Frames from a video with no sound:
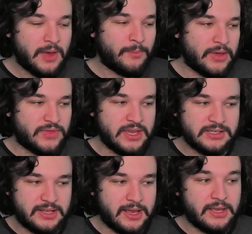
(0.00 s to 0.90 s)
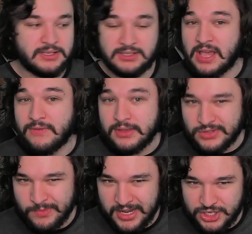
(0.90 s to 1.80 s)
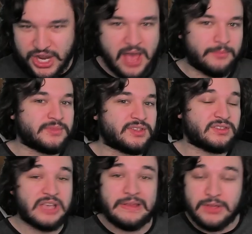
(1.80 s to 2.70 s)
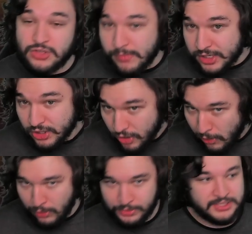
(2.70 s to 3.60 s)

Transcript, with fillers: But things like saving too many gems, saving too much gold,